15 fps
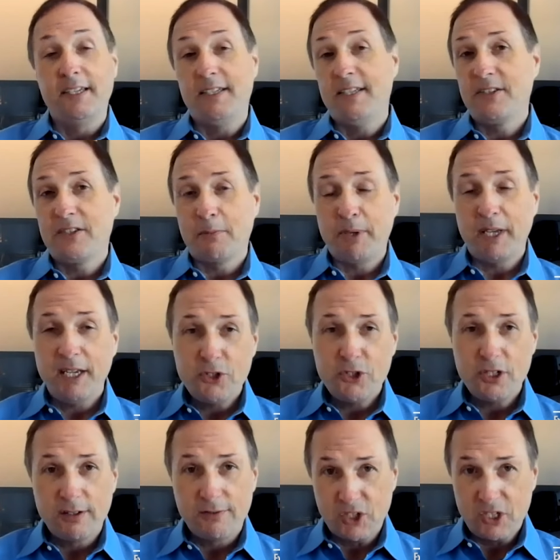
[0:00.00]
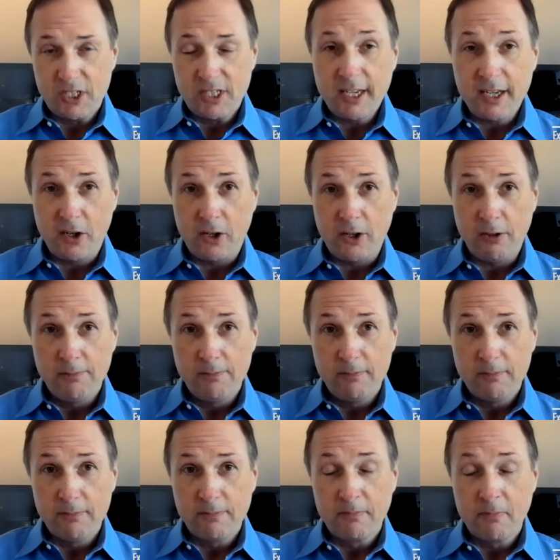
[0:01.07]
anticipation of a sale,
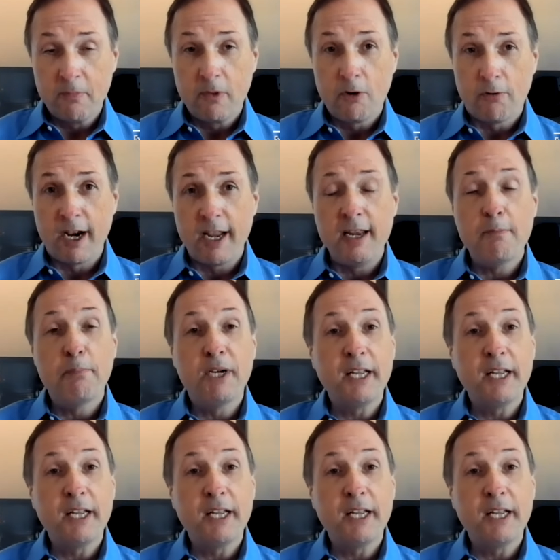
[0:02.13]
right?